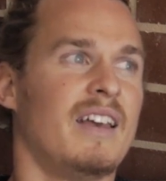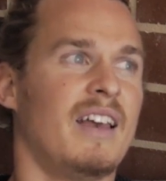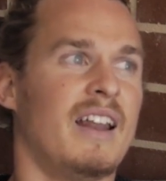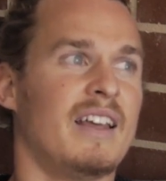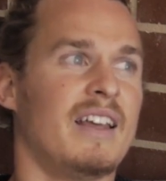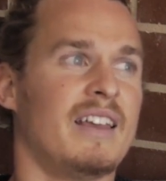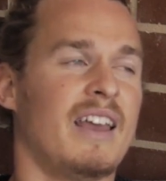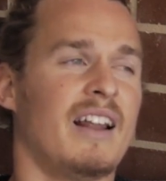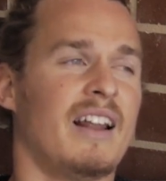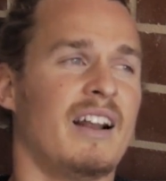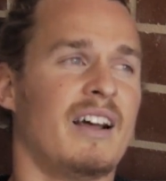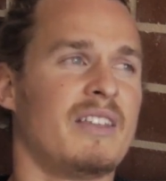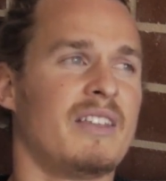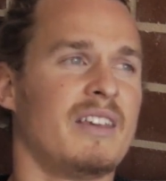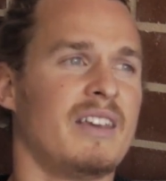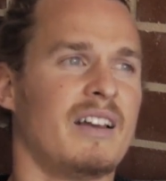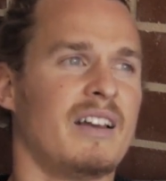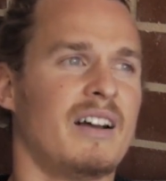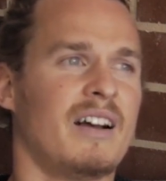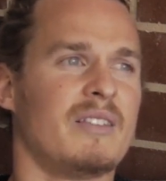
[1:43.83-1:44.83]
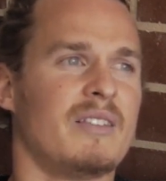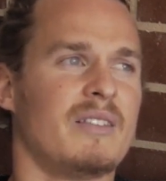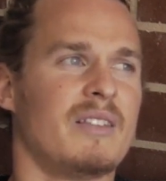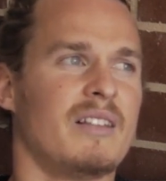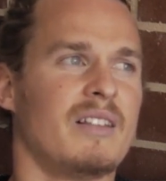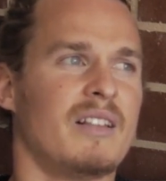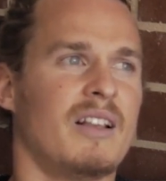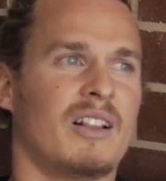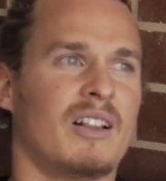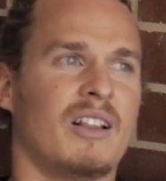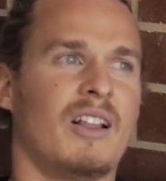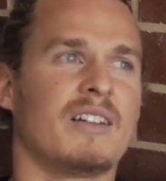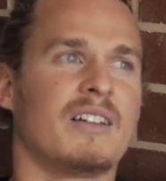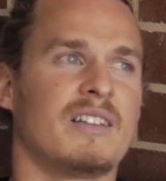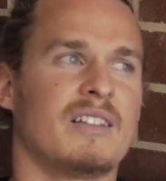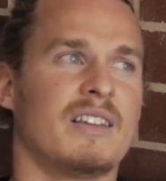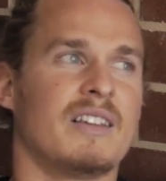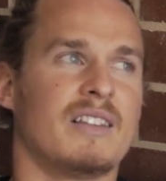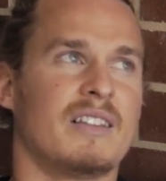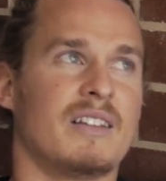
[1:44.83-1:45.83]
And again, I think I'd
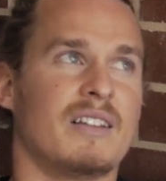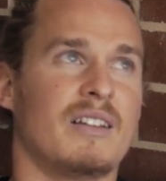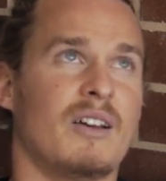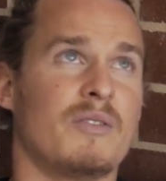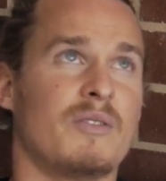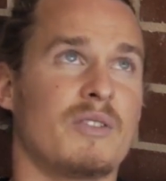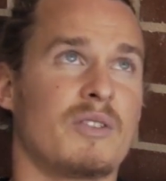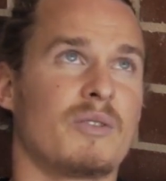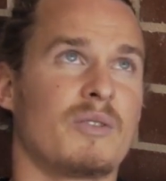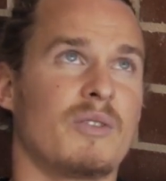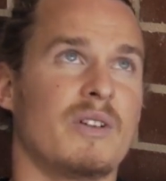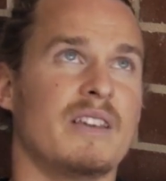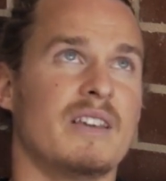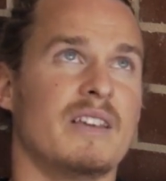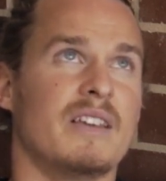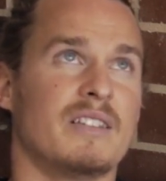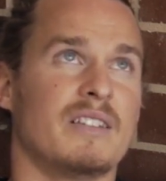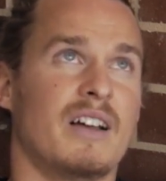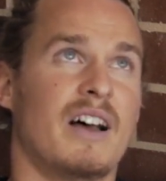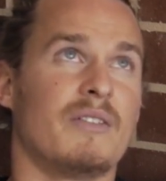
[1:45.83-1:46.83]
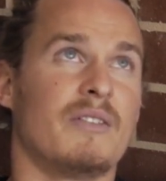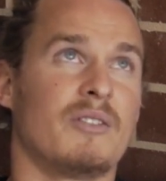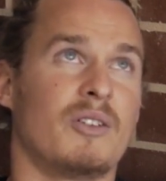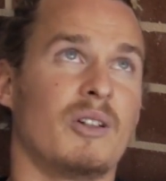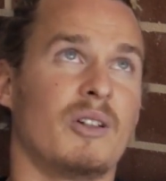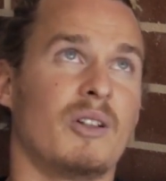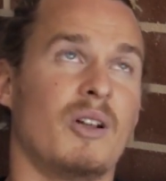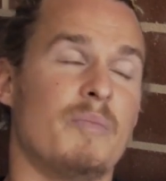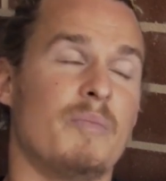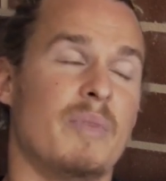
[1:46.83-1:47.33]
like to think that over 3 years I have got a